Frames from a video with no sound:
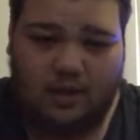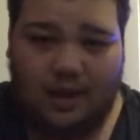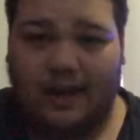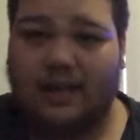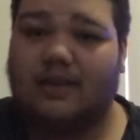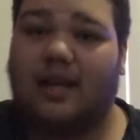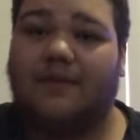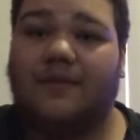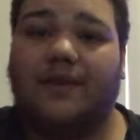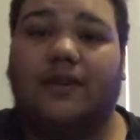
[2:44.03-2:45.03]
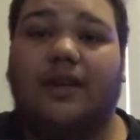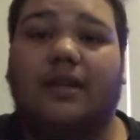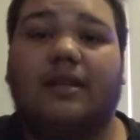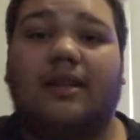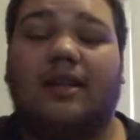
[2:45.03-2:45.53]
I guess I feel
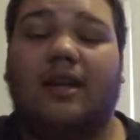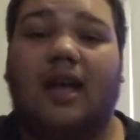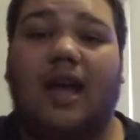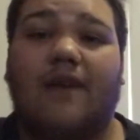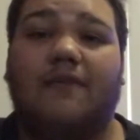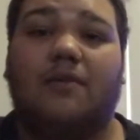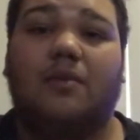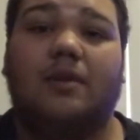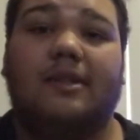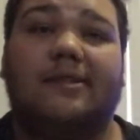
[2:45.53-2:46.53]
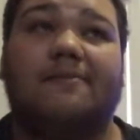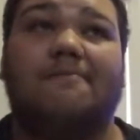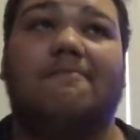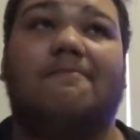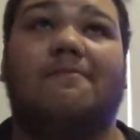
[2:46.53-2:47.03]
like everyone
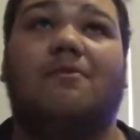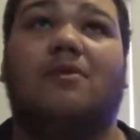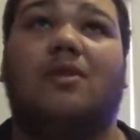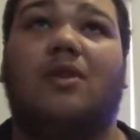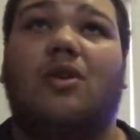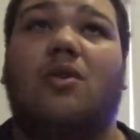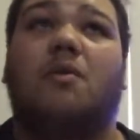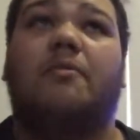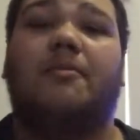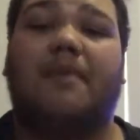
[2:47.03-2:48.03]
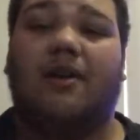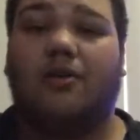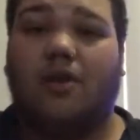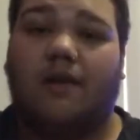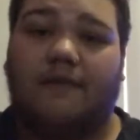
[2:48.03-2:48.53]
would be
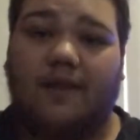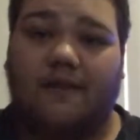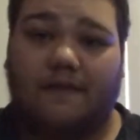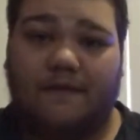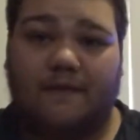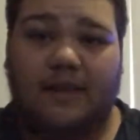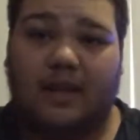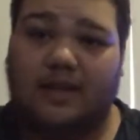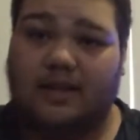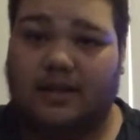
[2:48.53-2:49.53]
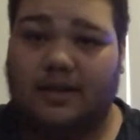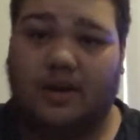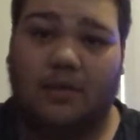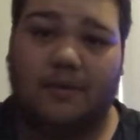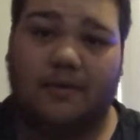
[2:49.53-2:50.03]
better off if they didn't
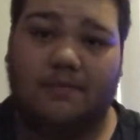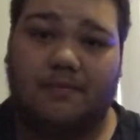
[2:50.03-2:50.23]
know me.